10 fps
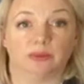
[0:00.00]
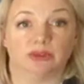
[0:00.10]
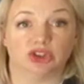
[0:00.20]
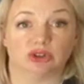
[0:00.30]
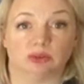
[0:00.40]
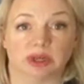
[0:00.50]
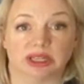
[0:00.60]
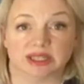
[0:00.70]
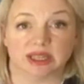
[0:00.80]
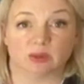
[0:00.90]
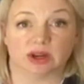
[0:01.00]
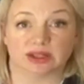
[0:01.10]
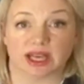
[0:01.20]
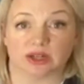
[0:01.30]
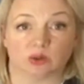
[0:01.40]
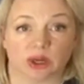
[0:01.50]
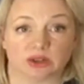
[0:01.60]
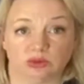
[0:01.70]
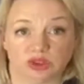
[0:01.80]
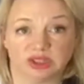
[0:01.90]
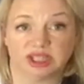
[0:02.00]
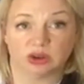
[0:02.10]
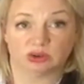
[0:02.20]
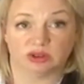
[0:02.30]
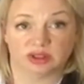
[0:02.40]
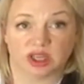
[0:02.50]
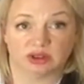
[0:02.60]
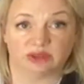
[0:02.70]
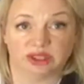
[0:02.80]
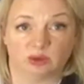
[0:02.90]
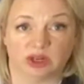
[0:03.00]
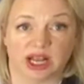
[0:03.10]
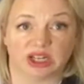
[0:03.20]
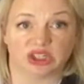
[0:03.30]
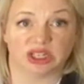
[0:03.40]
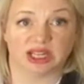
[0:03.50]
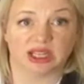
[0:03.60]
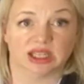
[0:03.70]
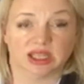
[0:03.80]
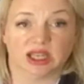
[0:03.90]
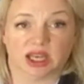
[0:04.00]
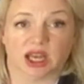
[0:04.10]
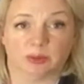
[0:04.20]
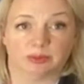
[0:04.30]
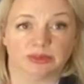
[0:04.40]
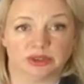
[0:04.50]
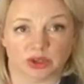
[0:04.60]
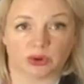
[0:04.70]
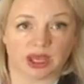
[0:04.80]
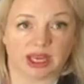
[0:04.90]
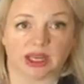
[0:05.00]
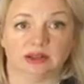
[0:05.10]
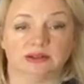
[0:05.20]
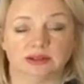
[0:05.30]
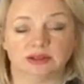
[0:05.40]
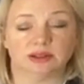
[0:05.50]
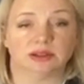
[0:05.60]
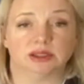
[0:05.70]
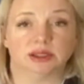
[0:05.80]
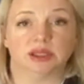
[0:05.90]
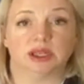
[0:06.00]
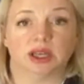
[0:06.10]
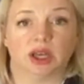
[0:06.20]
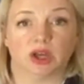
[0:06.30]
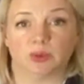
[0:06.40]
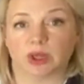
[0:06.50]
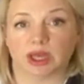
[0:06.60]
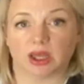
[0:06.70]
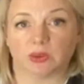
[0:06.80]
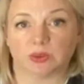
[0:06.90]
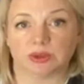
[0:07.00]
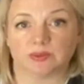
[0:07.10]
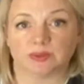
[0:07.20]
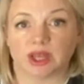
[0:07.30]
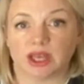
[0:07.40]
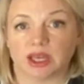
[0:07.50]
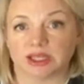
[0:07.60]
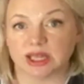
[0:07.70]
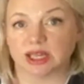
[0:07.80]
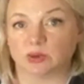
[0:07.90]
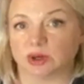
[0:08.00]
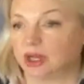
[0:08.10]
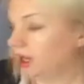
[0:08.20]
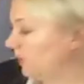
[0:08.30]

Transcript: for durability, whereas candle wax will just sit on the surface, it won't actually soak in. I hope that helps. Has anyone